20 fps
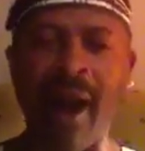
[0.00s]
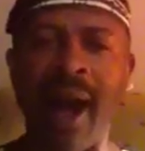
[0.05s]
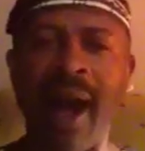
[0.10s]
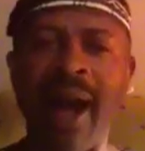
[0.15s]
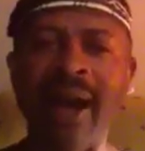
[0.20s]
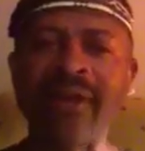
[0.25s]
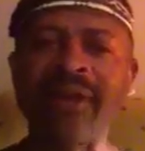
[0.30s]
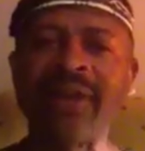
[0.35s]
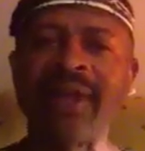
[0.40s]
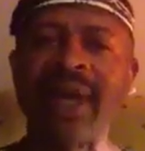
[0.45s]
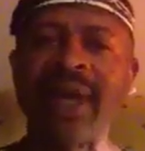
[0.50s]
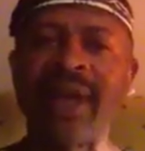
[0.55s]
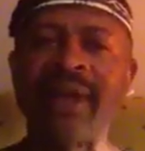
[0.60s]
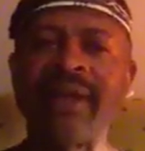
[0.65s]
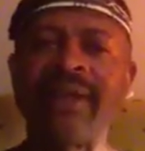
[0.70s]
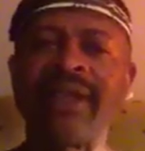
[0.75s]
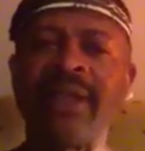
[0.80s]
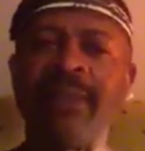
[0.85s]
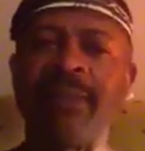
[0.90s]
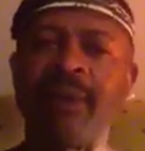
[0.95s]

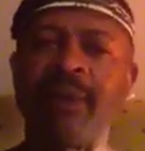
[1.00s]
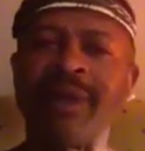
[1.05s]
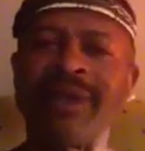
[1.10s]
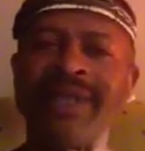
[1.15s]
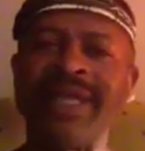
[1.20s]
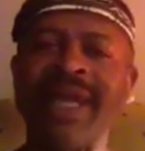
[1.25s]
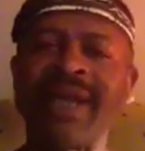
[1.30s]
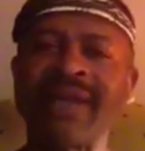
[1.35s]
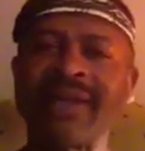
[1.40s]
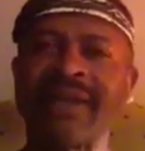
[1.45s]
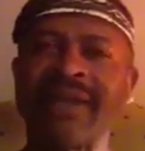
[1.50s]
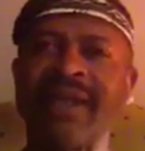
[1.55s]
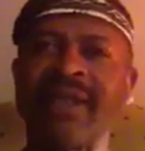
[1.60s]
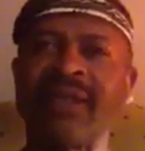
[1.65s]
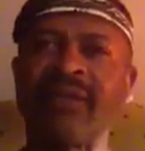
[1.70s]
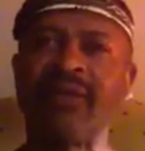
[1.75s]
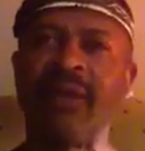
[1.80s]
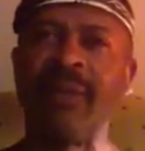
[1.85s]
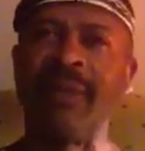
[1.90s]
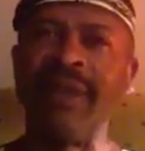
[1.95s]
Ankh-theology protects
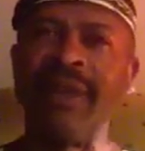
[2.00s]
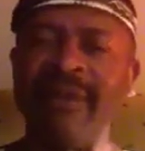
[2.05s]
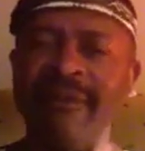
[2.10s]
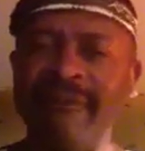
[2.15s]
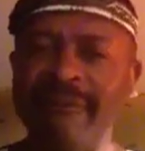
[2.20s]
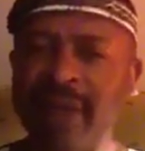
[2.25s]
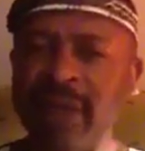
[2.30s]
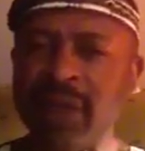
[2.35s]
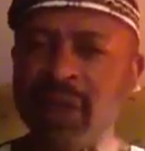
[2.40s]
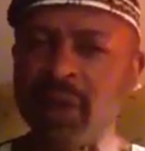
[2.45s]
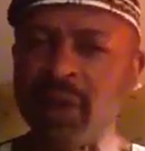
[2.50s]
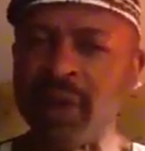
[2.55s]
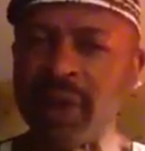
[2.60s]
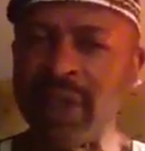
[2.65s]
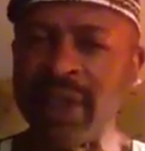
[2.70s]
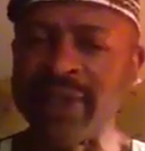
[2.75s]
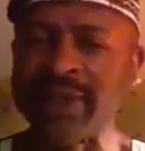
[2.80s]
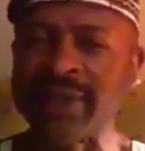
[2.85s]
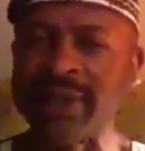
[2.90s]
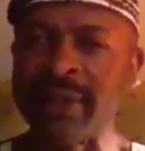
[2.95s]
us from
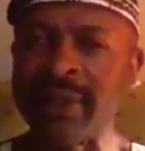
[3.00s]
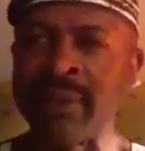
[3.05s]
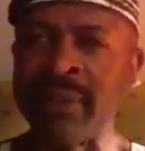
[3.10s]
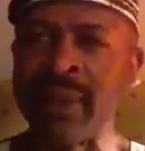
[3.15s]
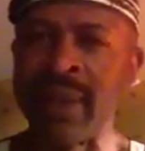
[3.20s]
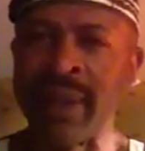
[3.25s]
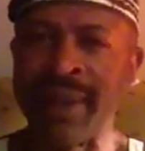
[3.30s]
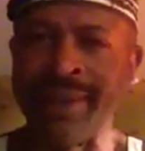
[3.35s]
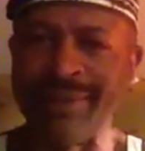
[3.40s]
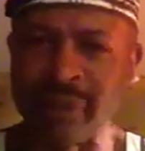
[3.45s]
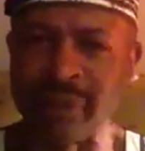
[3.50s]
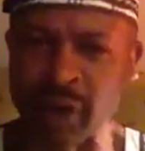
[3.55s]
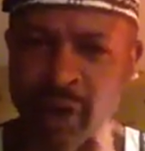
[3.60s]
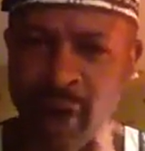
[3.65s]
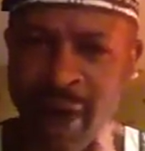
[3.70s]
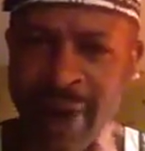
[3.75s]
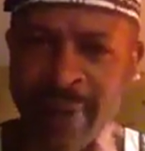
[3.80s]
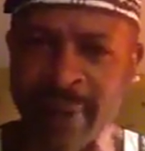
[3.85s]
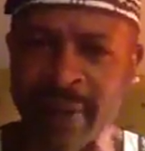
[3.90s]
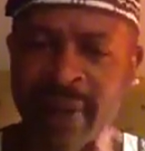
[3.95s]
individualism,
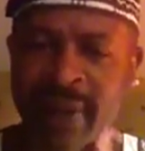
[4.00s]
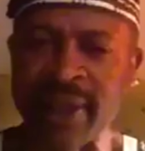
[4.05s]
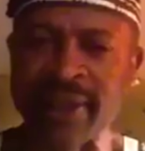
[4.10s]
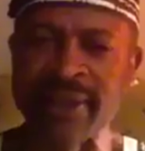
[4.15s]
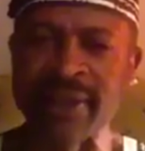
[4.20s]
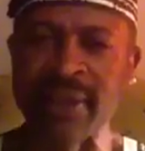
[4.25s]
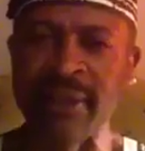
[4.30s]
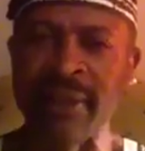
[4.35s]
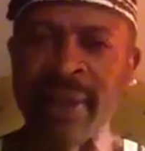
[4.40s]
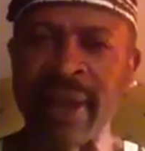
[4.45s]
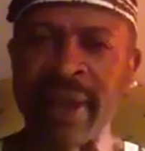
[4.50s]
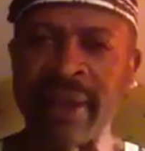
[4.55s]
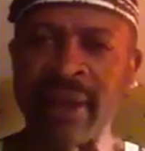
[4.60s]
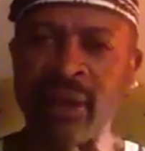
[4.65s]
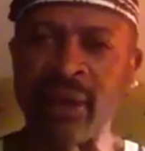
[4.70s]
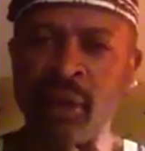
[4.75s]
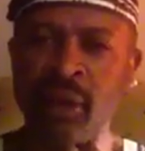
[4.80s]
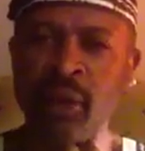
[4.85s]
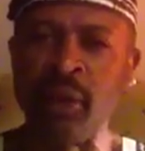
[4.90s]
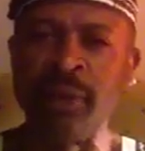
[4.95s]
tribalism,
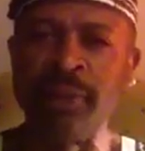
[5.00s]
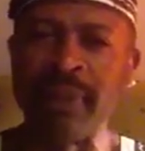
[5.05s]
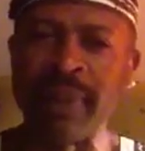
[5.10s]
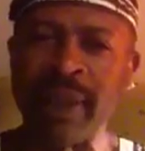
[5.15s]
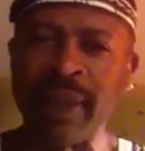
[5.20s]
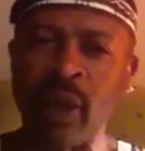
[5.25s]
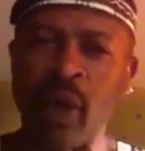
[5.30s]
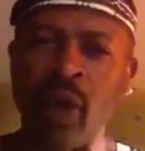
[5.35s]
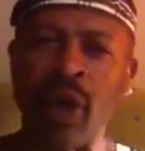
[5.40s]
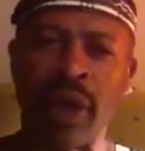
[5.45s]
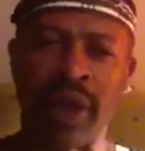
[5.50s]
and group and